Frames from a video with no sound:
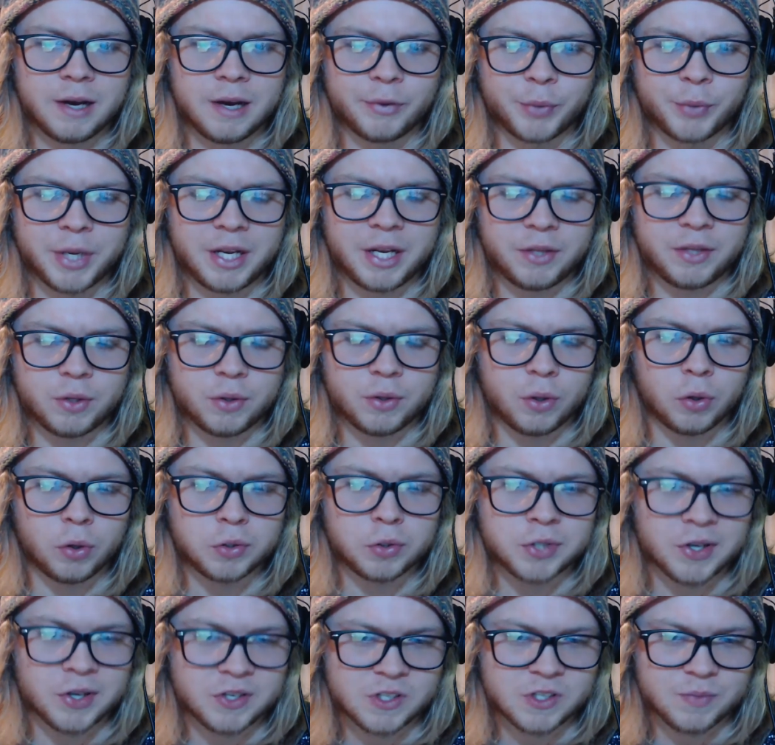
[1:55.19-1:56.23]
Reading through the
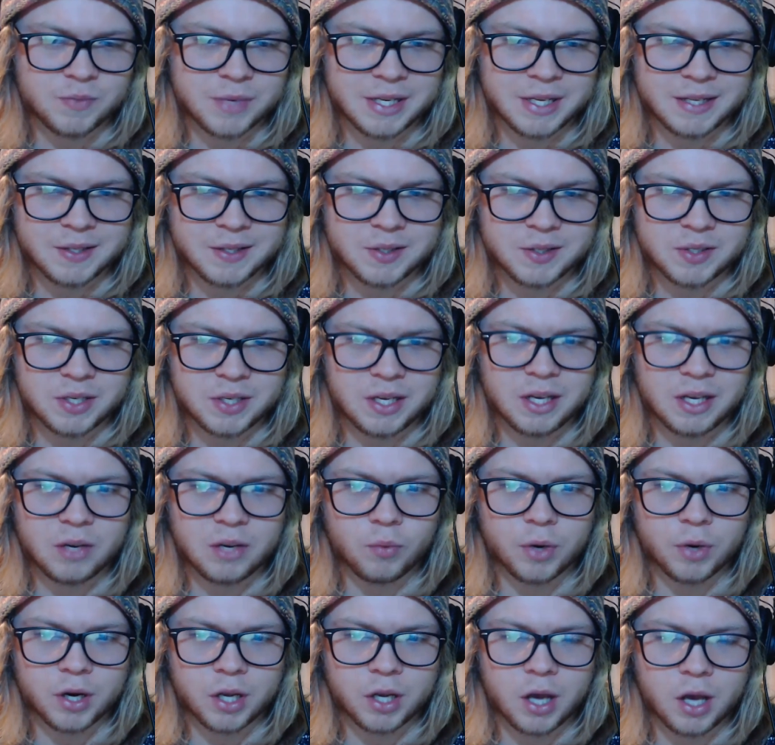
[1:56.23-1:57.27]
Old Testament and
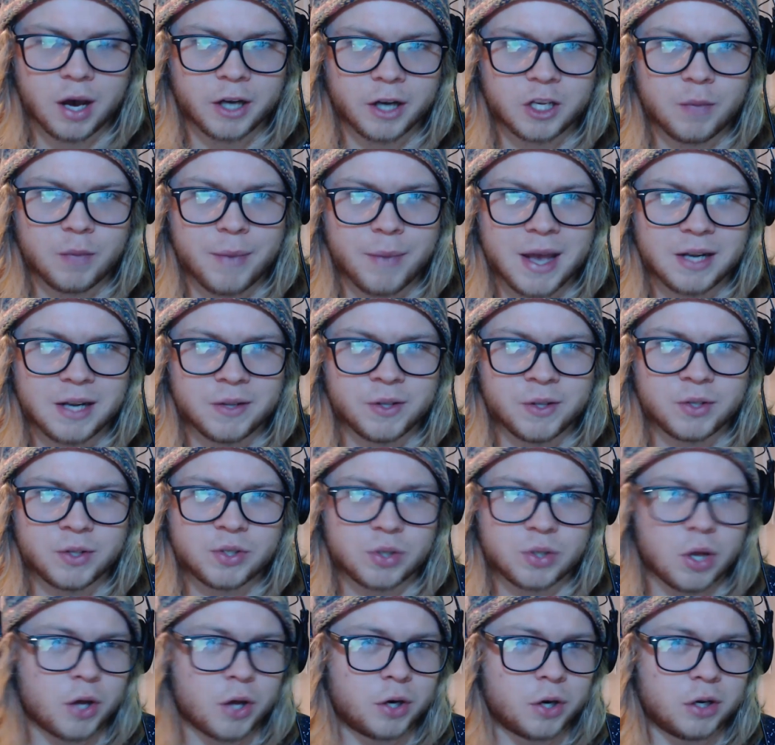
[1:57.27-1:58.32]
seeing where God commanded the
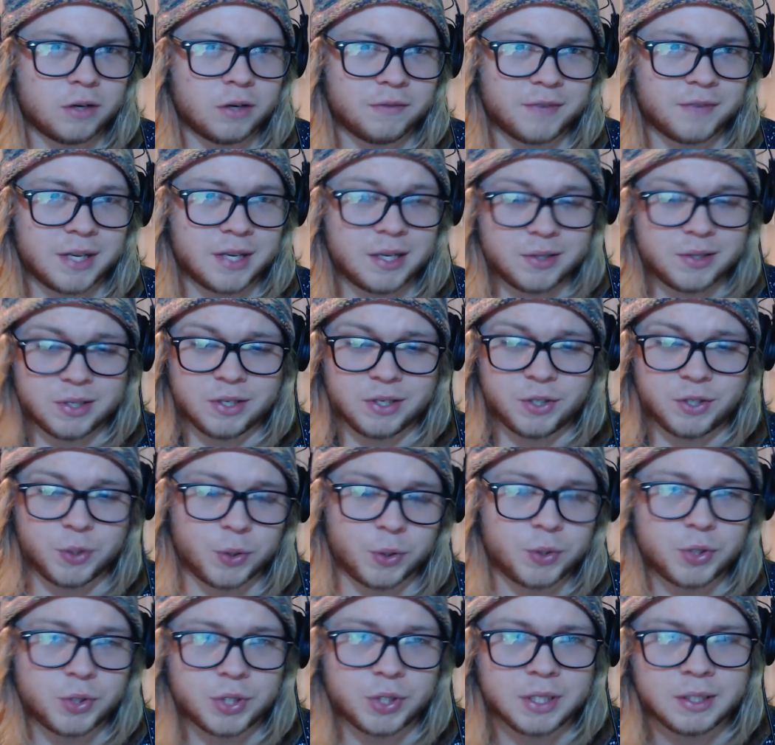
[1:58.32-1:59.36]
slaughter of innocent
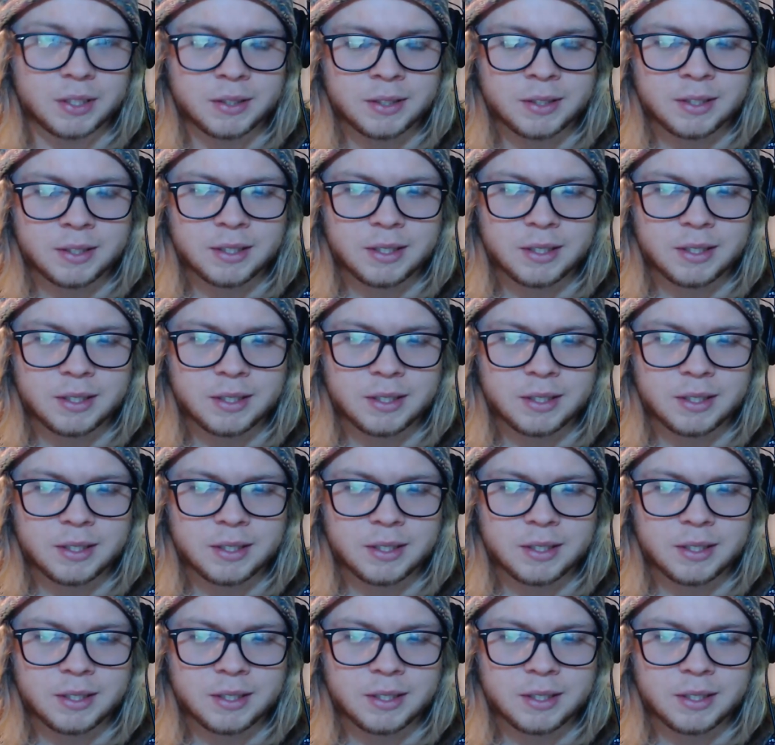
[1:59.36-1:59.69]
children,